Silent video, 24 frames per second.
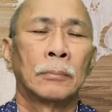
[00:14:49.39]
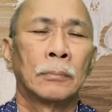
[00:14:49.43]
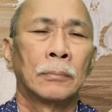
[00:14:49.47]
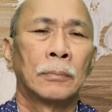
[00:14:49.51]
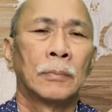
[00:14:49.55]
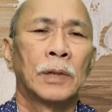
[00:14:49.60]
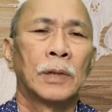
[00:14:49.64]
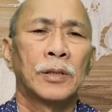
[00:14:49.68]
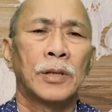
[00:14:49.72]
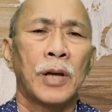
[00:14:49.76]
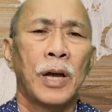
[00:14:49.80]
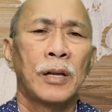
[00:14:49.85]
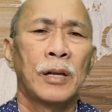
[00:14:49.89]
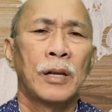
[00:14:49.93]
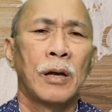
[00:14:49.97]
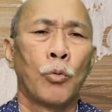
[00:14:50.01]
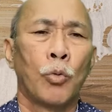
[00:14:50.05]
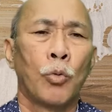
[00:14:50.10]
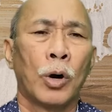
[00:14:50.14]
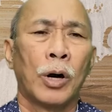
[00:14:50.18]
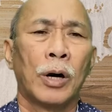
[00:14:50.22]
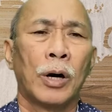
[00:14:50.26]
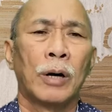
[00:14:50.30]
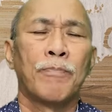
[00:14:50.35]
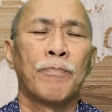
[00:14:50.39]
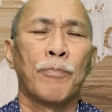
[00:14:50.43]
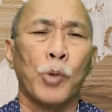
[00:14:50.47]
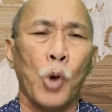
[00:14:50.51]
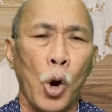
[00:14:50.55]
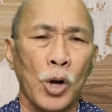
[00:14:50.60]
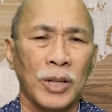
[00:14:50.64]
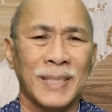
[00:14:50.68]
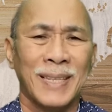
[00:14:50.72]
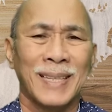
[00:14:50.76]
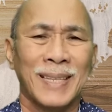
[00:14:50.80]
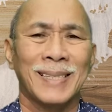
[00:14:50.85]
Say the word
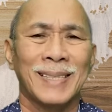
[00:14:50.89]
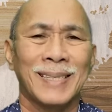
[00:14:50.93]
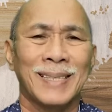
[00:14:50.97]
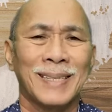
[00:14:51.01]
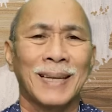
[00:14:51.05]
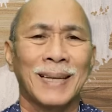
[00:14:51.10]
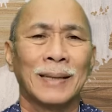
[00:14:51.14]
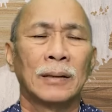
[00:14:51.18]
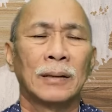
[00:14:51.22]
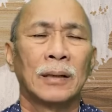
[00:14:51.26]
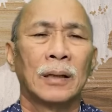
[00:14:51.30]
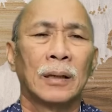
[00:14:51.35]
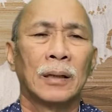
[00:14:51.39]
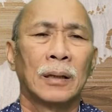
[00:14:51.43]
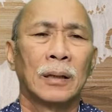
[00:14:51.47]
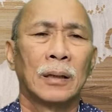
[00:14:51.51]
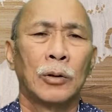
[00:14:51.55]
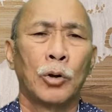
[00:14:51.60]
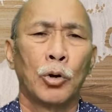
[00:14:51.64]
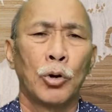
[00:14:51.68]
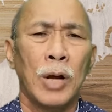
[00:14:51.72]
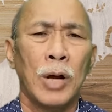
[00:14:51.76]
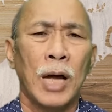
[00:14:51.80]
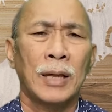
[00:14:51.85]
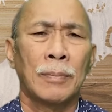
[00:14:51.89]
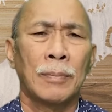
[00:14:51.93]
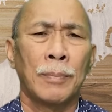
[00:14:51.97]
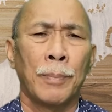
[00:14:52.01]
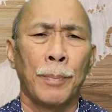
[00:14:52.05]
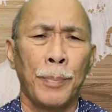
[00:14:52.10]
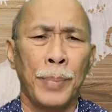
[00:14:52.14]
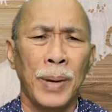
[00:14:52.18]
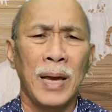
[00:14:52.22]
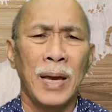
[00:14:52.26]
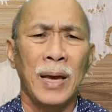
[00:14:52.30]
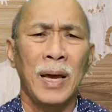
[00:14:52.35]
process. Do not
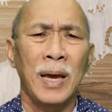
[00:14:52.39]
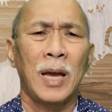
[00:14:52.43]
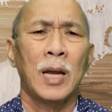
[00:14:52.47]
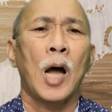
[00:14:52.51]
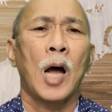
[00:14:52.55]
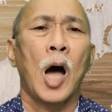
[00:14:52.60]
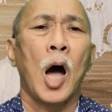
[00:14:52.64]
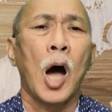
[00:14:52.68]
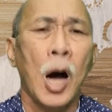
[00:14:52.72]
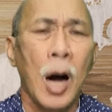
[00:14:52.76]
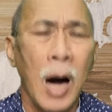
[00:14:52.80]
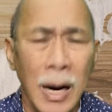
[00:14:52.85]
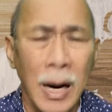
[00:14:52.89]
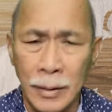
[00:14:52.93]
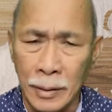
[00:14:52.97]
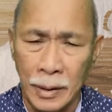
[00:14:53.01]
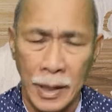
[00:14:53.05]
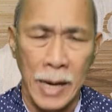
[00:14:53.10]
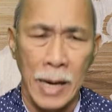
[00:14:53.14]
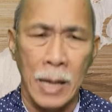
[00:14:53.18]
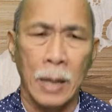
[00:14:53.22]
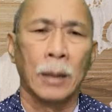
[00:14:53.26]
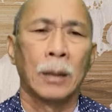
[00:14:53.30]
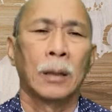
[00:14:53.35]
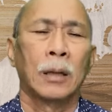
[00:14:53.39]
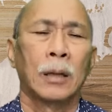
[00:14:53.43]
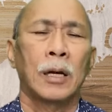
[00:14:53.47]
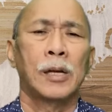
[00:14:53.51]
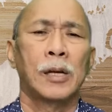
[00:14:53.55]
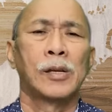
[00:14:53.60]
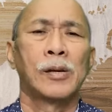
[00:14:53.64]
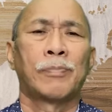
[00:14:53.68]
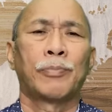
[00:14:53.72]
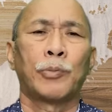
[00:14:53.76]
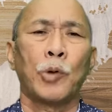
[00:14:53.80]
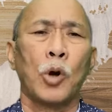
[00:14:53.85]
be in a hurry in
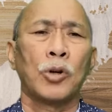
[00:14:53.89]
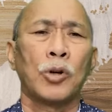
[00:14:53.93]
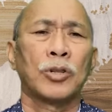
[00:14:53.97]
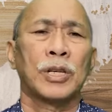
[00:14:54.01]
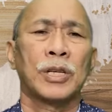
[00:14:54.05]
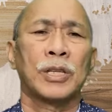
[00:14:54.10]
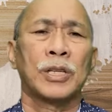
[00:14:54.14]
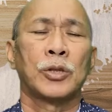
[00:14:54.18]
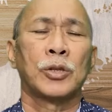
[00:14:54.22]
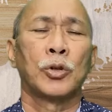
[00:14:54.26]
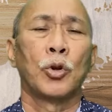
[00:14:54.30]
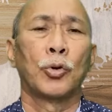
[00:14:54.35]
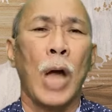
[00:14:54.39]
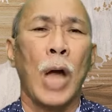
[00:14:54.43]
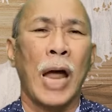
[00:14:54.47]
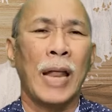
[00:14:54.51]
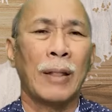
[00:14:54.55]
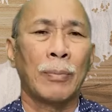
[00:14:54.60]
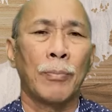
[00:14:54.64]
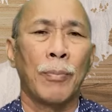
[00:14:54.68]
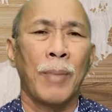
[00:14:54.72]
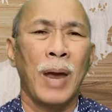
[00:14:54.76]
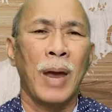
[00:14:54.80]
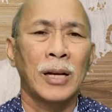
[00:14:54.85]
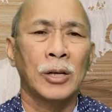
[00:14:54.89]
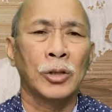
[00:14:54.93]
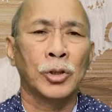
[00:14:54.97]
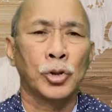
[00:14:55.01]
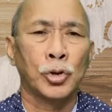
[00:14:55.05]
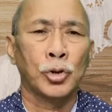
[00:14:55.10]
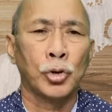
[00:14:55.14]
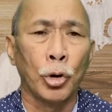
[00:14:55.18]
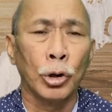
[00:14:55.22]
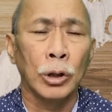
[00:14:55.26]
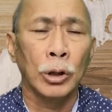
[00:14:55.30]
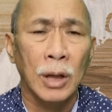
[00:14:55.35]
the process. Do not make
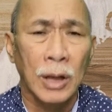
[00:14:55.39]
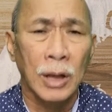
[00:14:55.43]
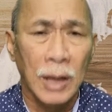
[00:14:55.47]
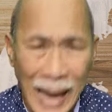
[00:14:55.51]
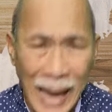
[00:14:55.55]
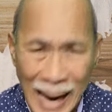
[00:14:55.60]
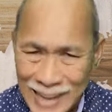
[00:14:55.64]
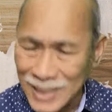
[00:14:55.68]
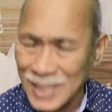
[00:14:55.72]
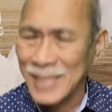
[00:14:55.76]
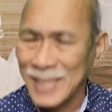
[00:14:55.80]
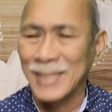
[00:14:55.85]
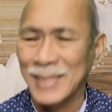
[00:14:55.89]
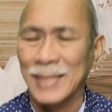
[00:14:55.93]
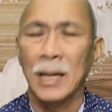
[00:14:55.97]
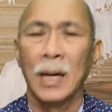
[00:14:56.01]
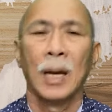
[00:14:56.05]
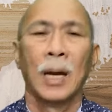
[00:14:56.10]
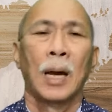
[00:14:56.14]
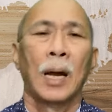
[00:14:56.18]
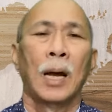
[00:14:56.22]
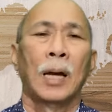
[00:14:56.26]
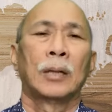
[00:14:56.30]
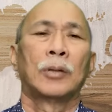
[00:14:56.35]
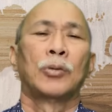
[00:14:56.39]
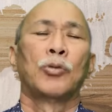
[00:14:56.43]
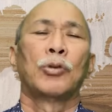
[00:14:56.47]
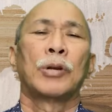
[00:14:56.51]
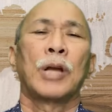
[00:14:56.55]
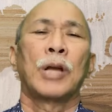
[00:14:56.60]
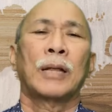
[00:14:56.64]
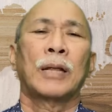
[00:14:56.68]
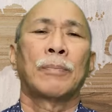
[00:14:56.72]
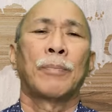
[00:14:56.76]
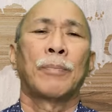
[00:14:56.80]
shortcuts. Do not be